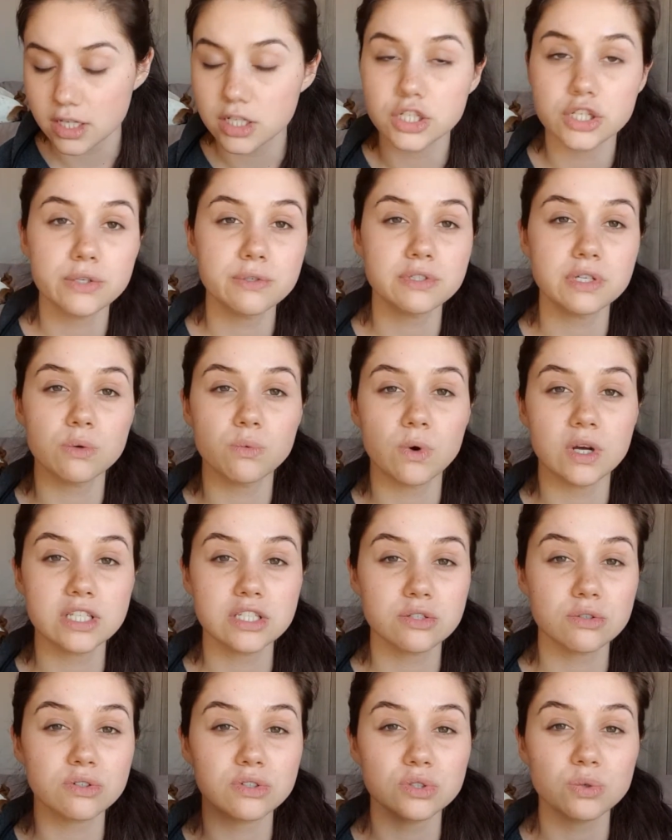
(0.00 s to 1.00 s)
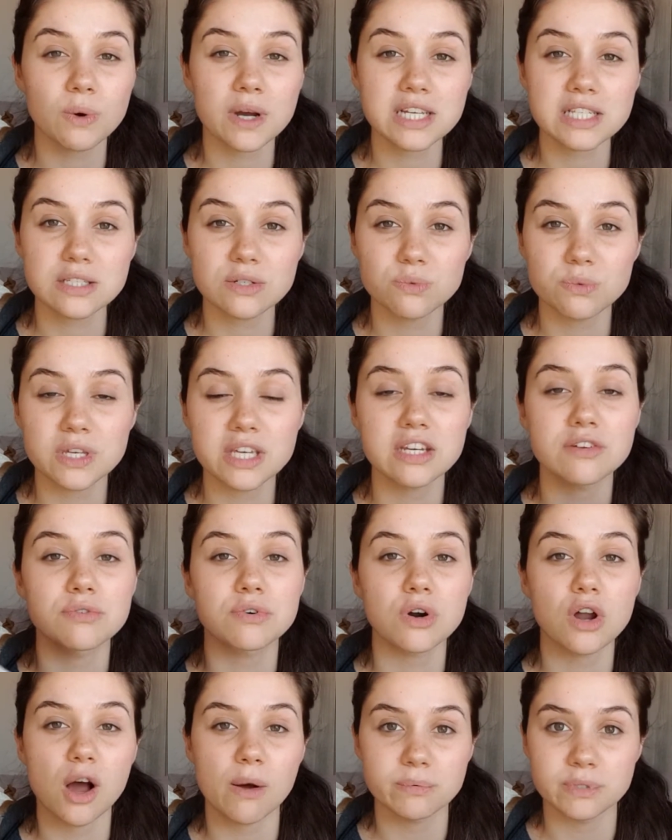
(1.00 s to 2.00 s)
Use it once or twice a week for
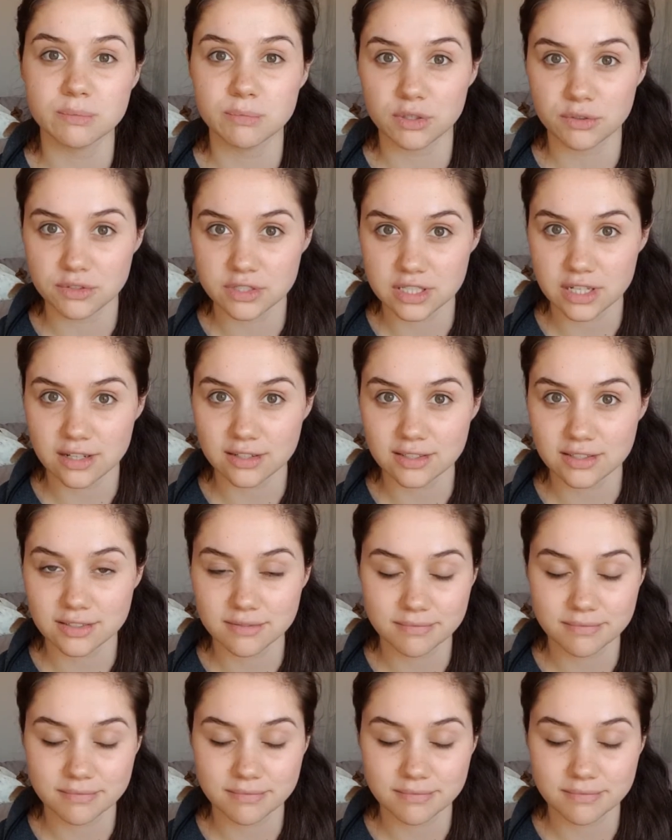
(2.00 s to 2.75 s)
optimal results.